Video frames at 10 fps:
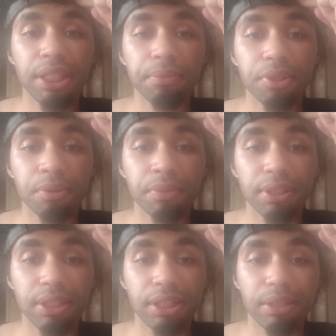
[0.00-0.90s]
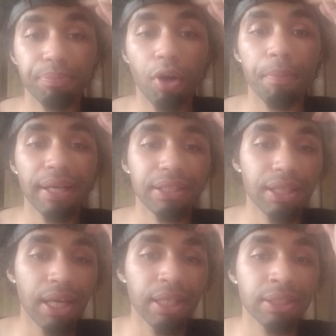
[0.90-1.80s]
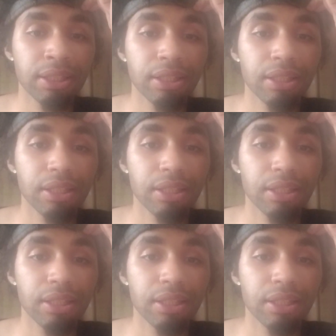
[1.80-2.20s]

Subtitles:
deemed him, brought him back into the light.